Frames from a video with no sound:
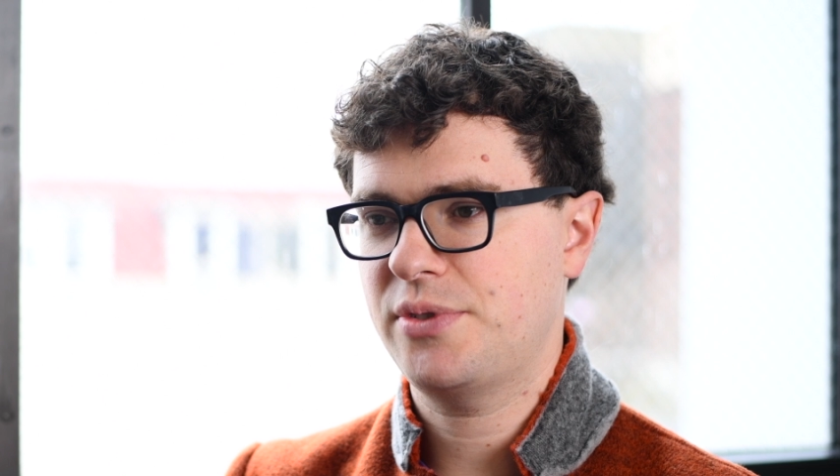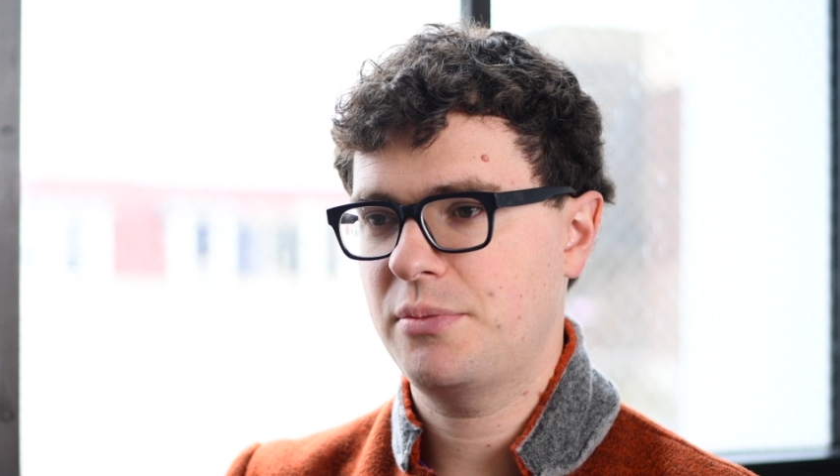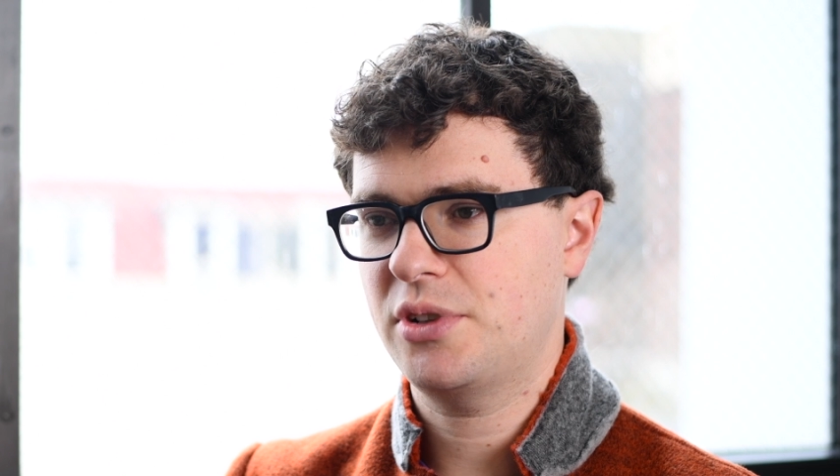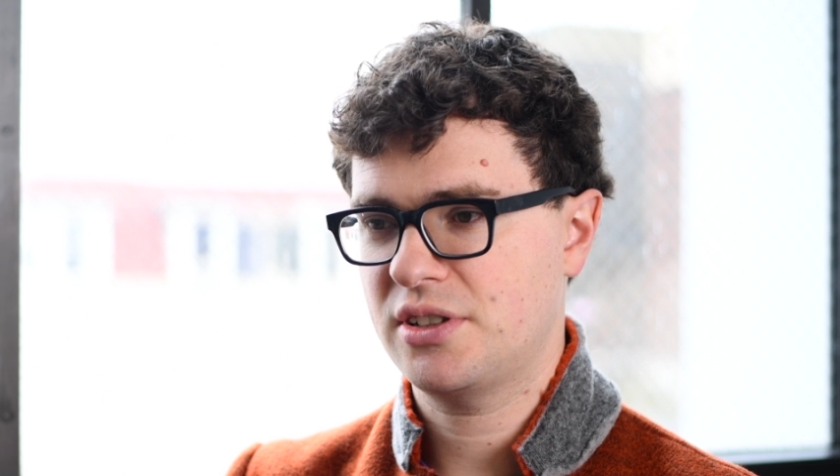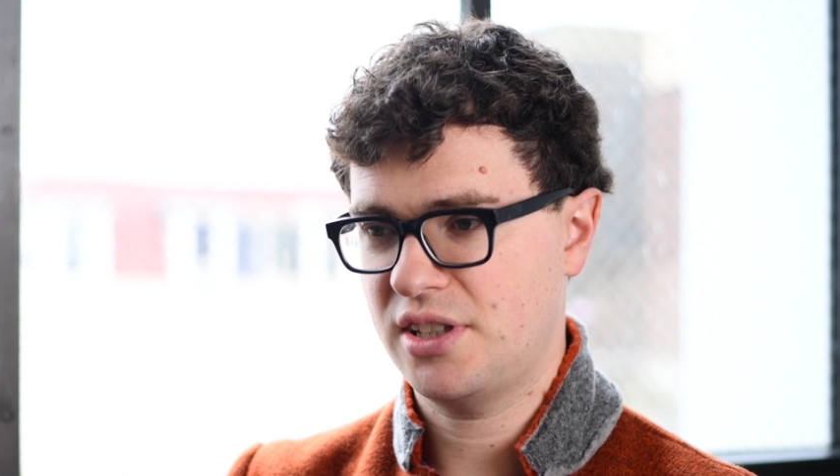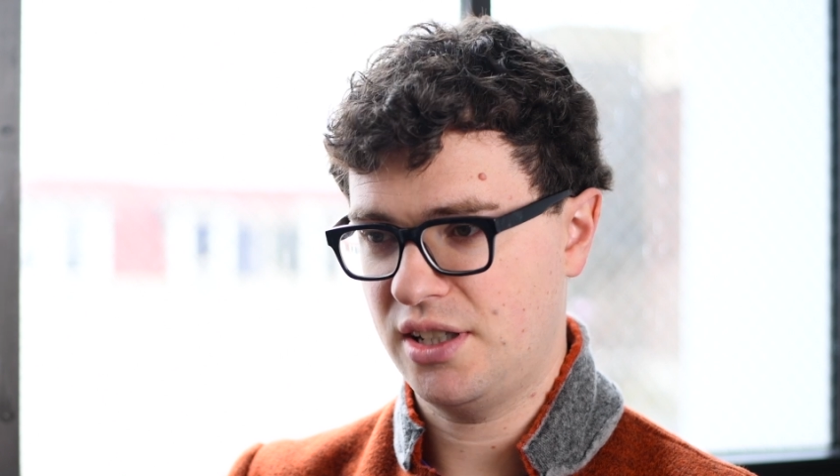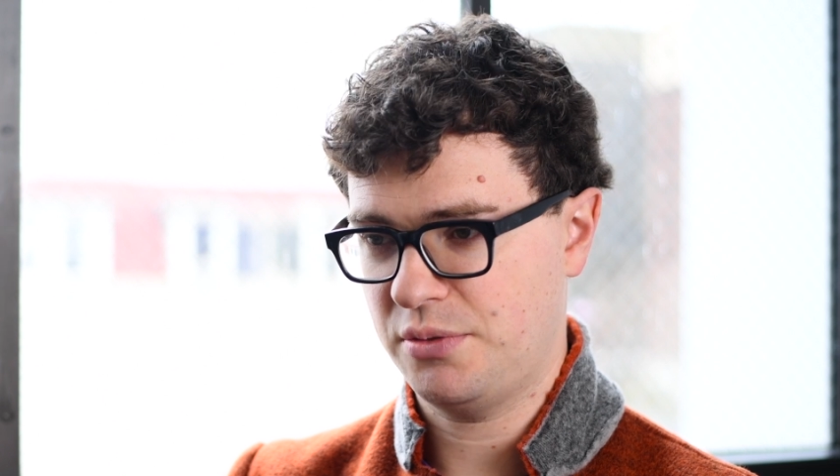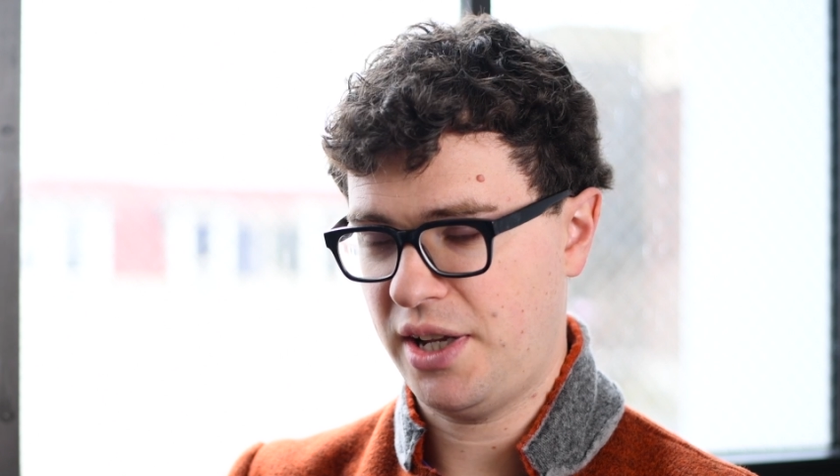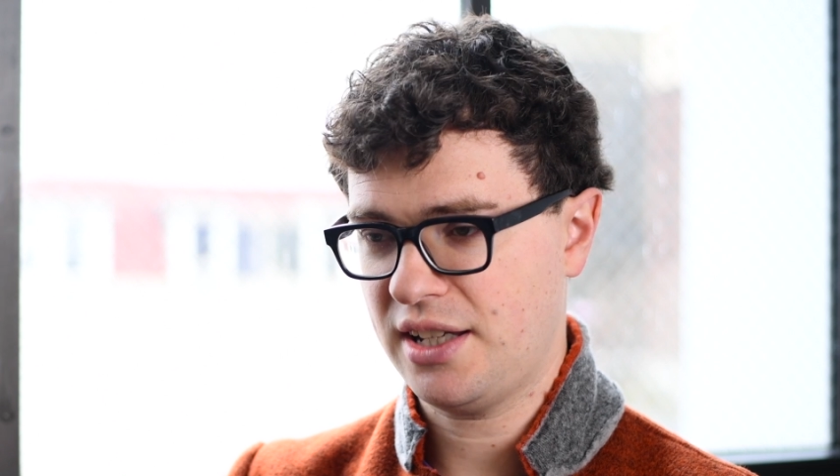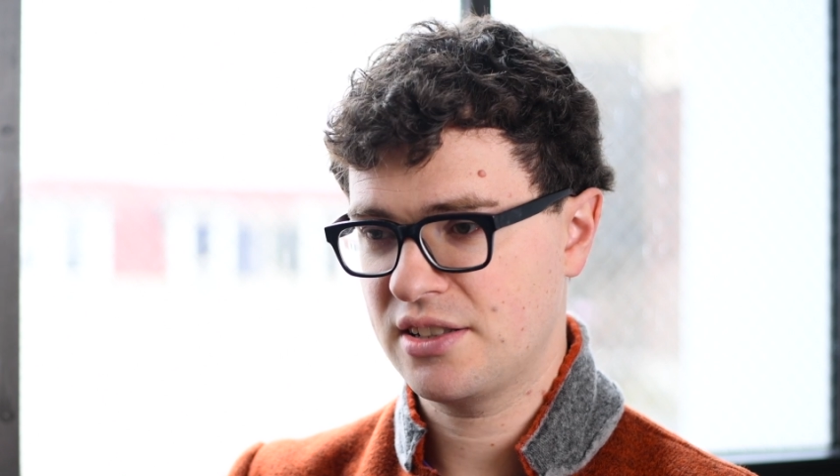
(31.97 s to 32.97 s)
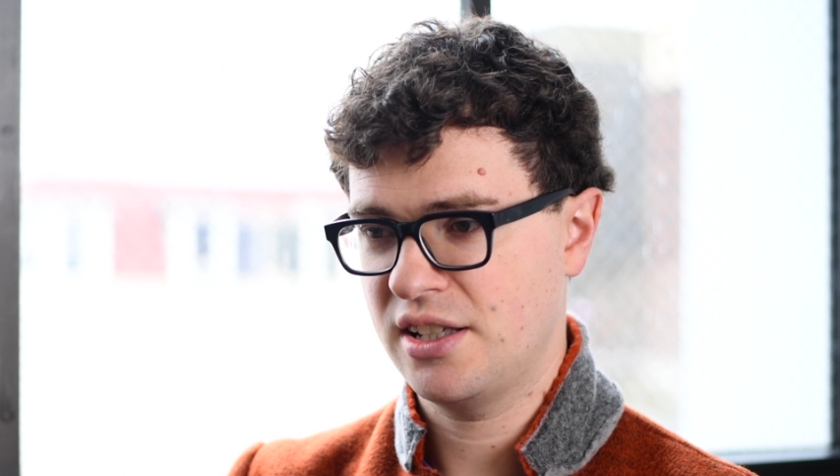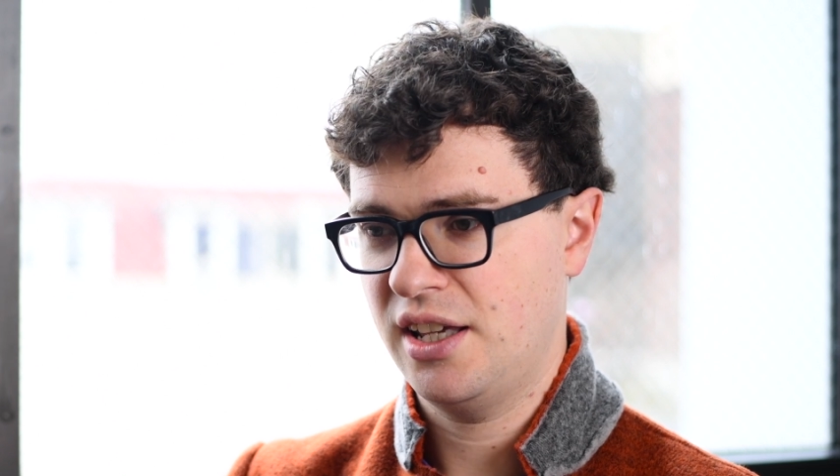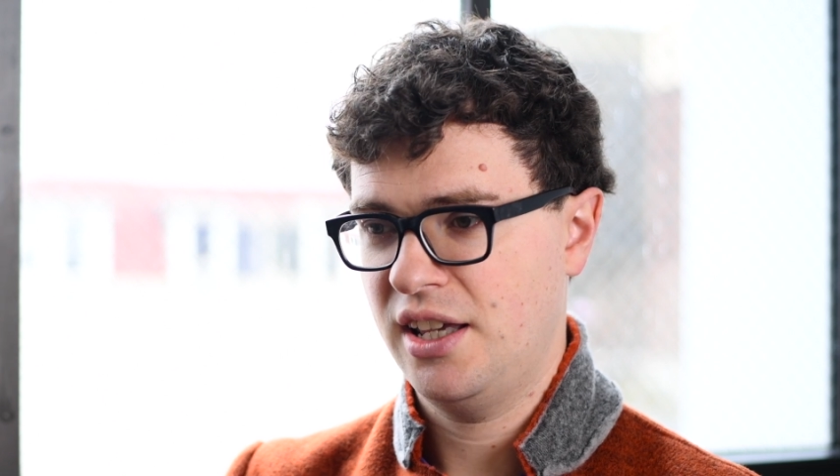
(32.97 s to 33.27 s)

frameworks, React,